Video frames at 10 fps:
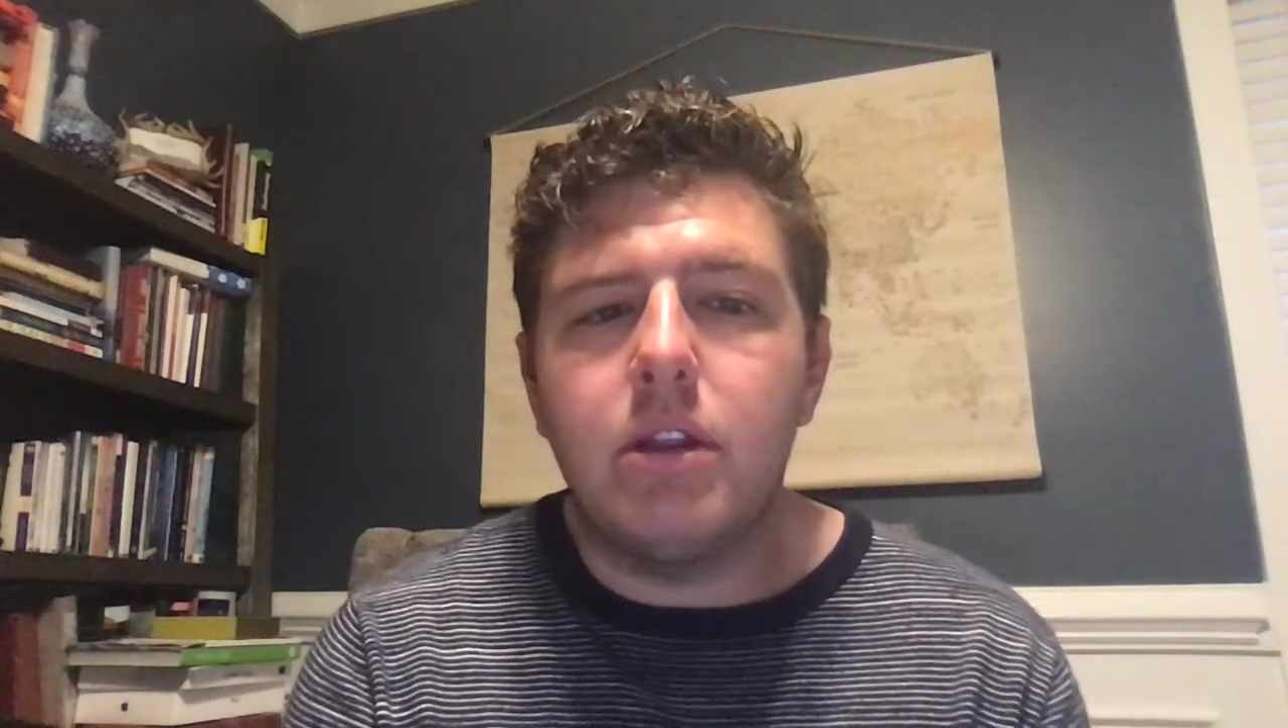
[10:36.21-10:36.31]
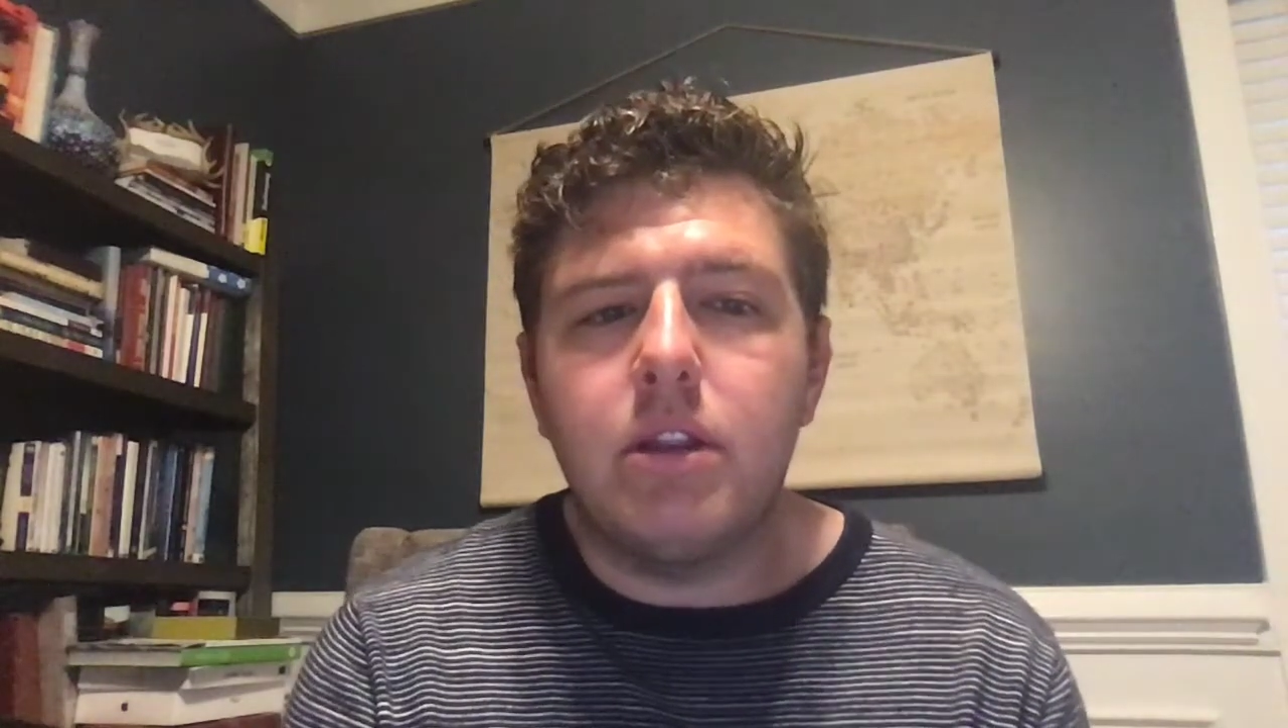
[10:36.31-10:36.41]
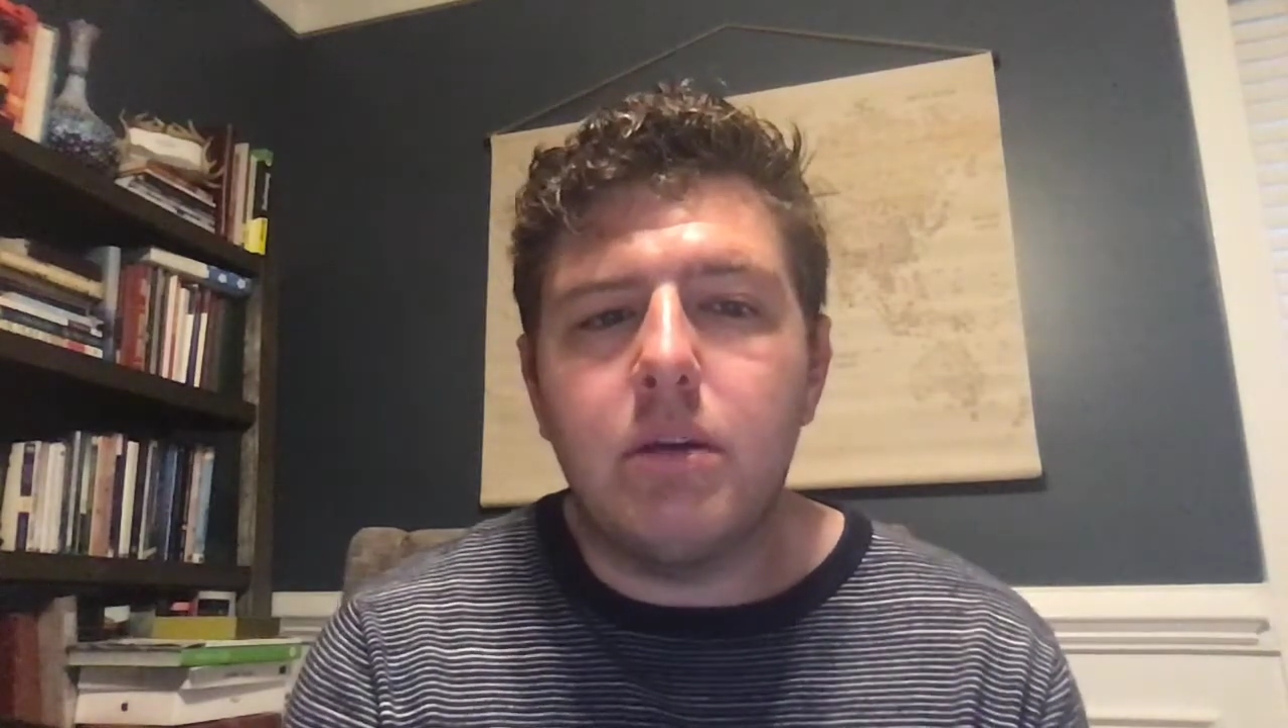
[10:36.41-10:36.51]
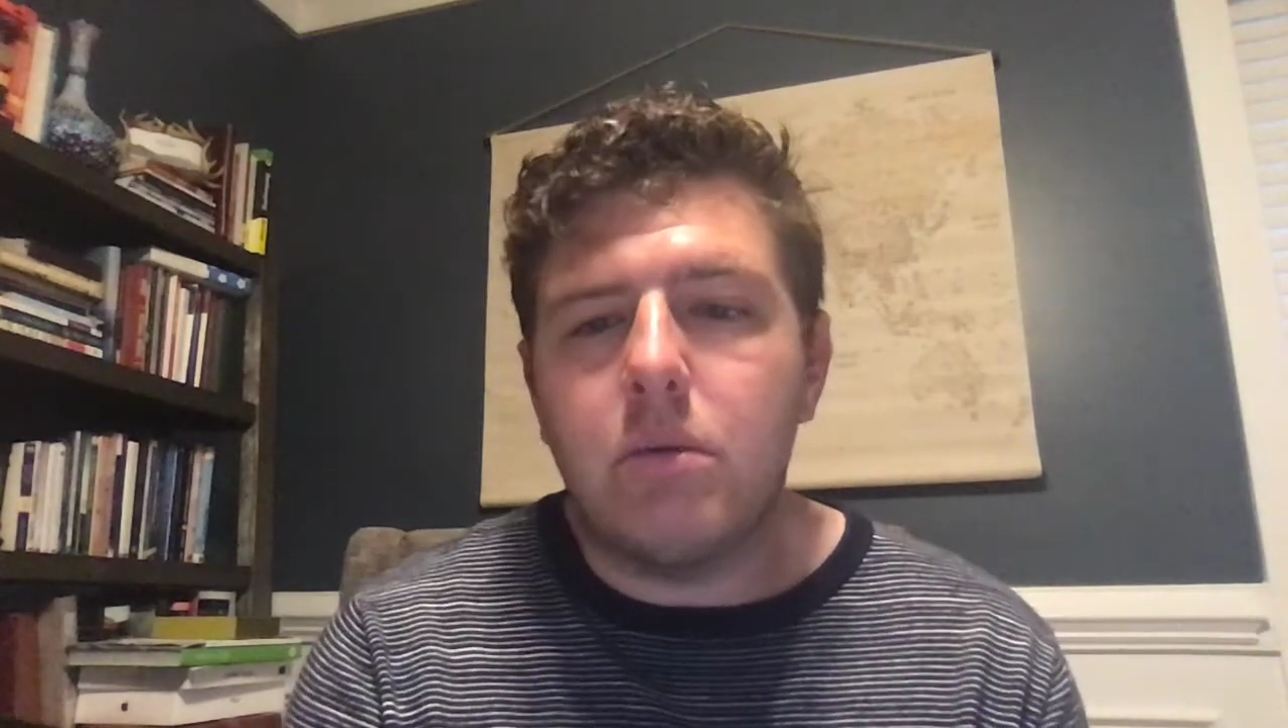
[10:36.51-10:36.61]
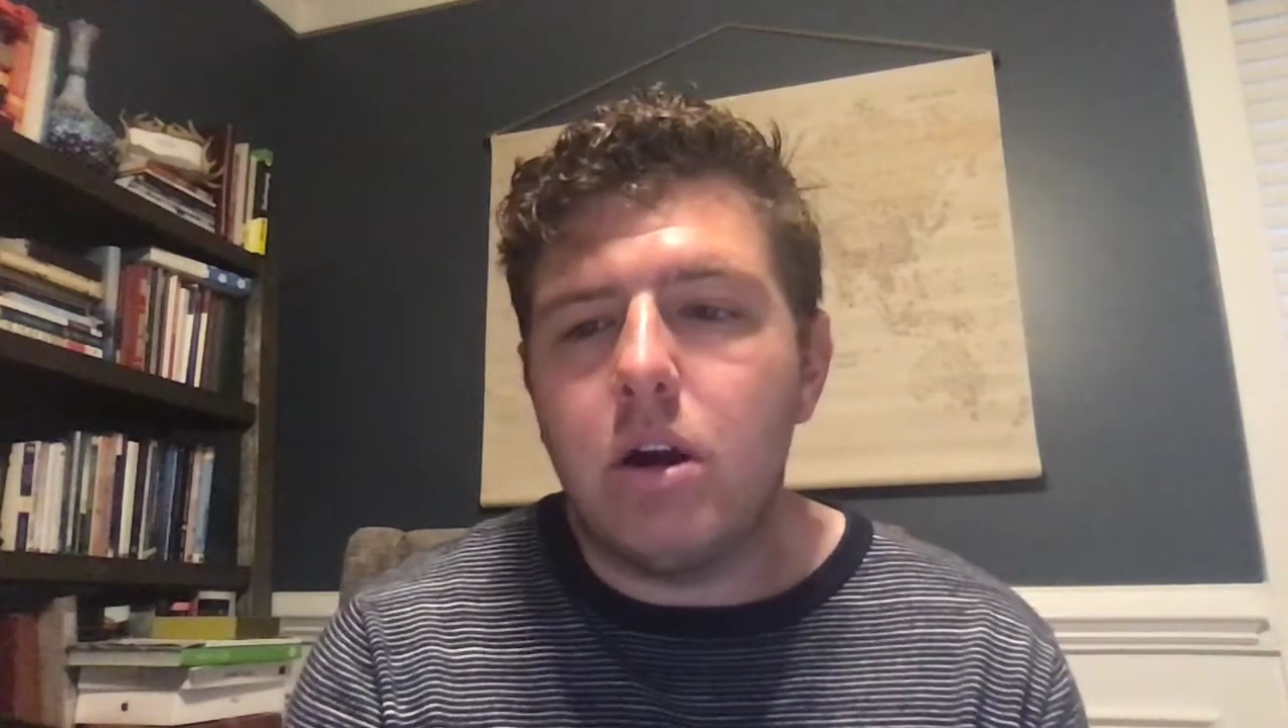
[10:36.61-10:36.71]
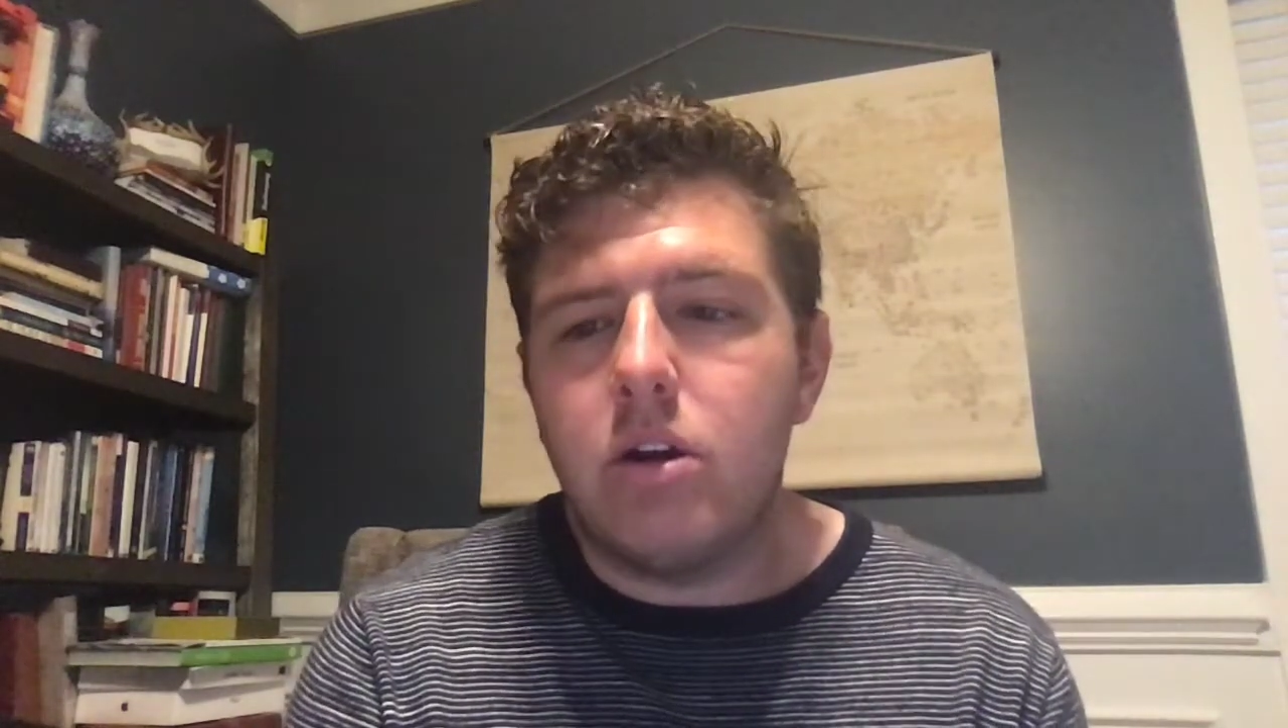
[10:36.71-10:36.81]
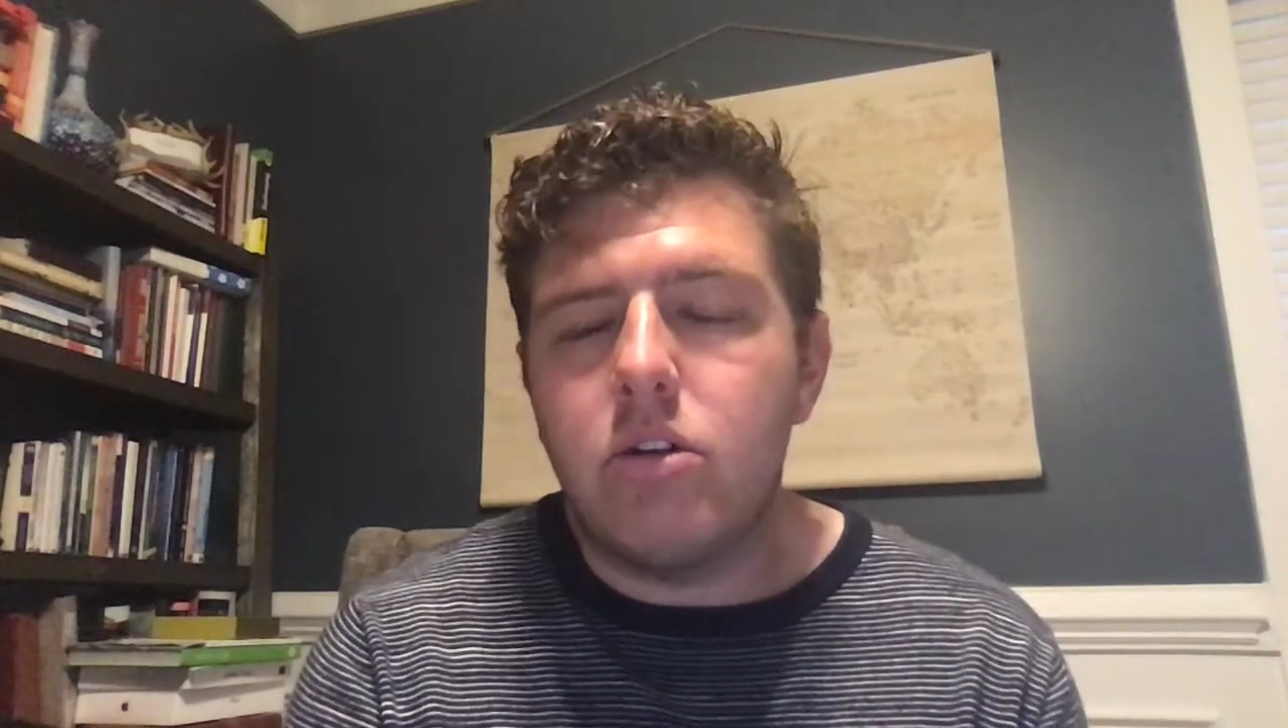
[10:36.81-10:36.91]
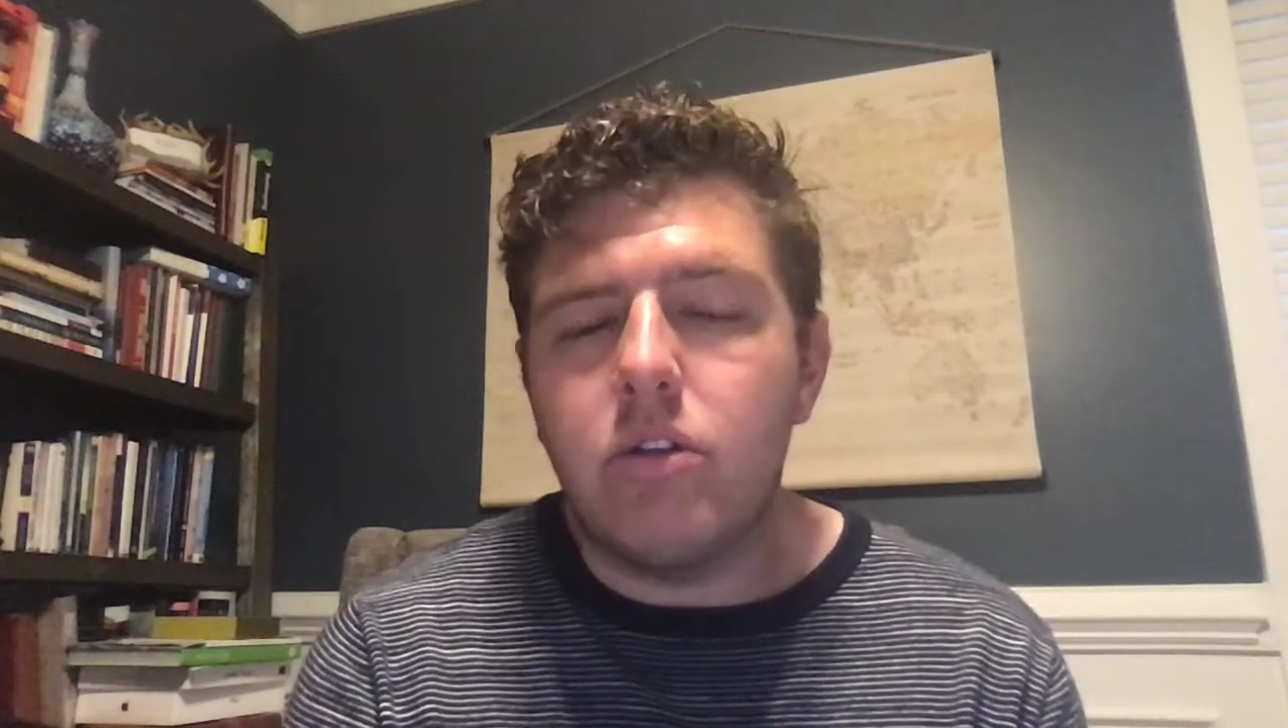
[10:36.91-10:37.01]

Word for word: that were under